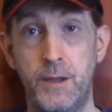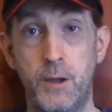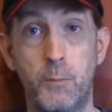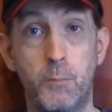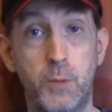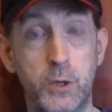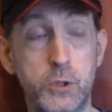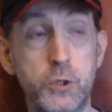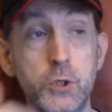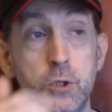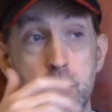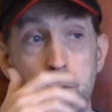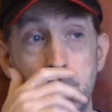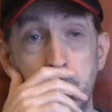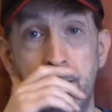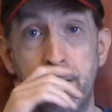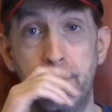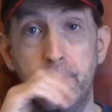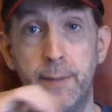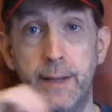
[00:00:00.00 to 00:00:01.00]
But just
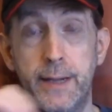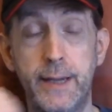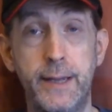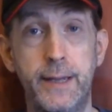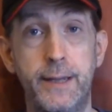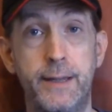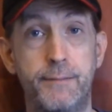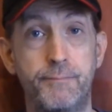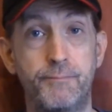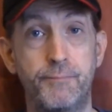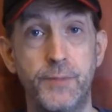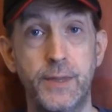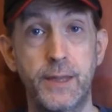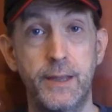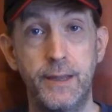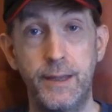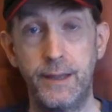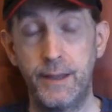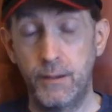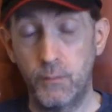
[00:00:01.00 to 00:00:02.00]
remember,
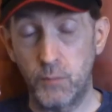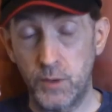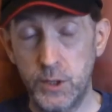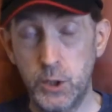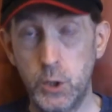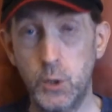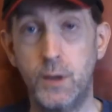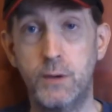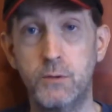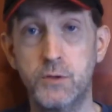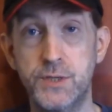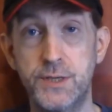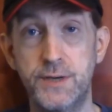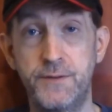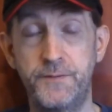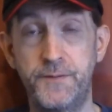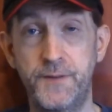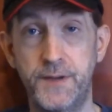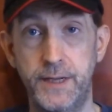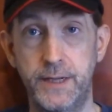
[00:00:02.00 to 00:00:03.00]
when you go out to the
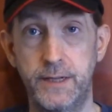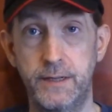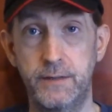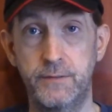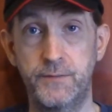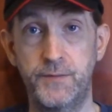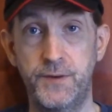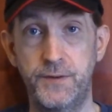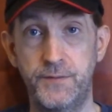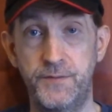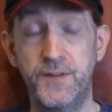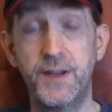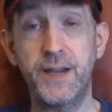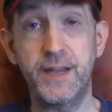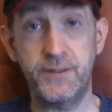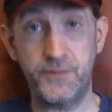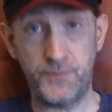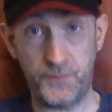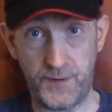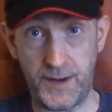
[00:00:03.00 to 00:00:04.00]
field for the
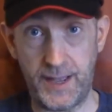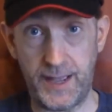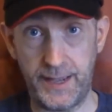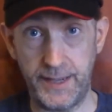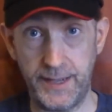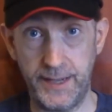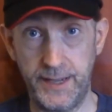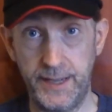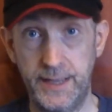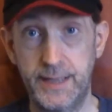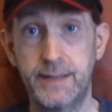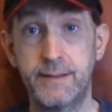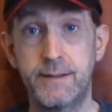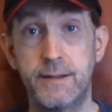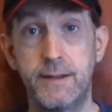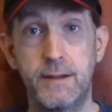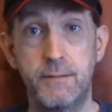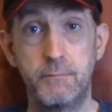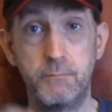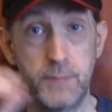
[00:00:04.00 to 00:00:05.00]
first flight,
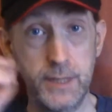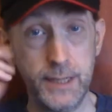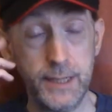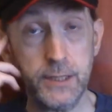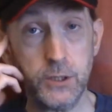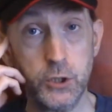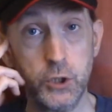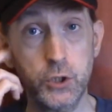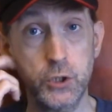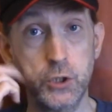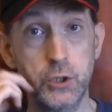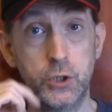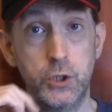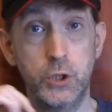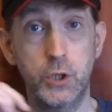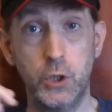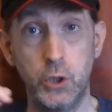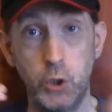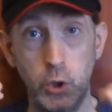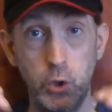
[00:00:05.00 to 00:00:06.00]
make
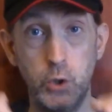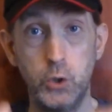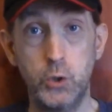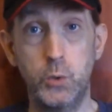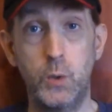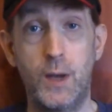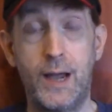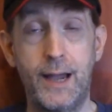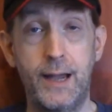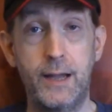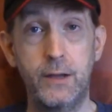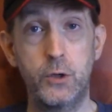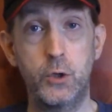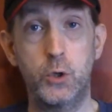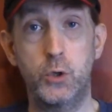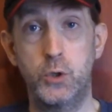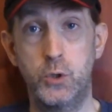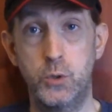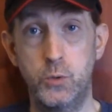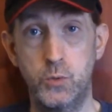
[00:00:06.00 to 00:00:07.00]
sure you are not
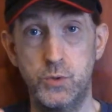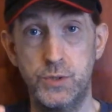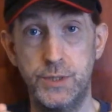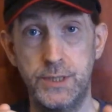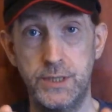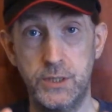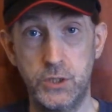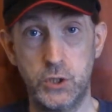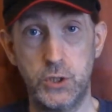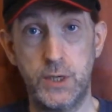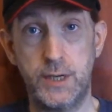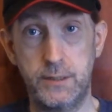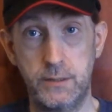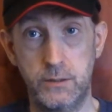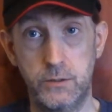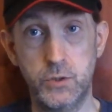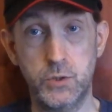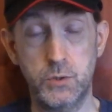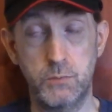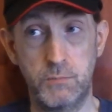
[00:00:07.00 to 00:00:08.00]
using a channel
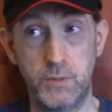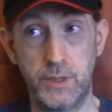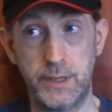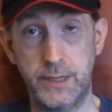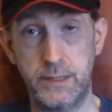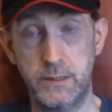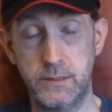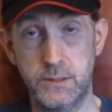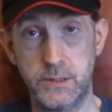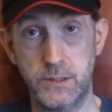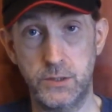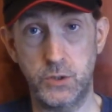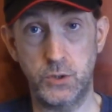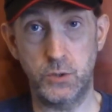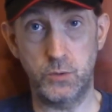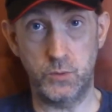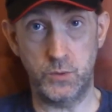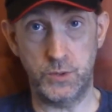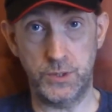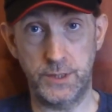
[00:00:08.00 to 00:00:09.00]
somebody else is
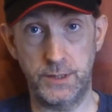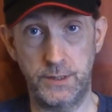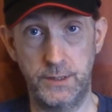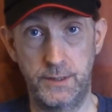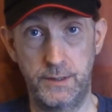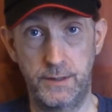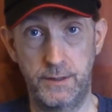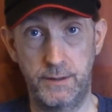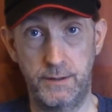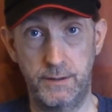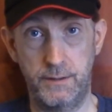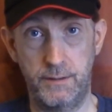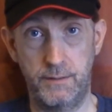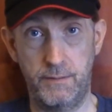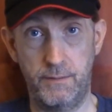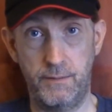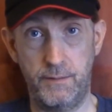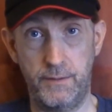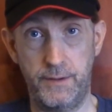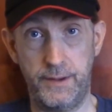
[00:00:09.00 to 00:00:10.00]
using.
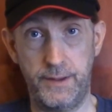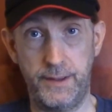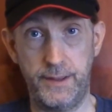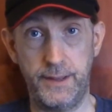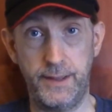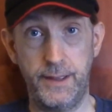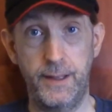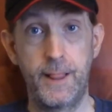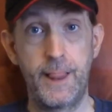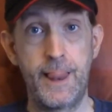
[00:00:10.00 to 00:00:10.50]
Alright?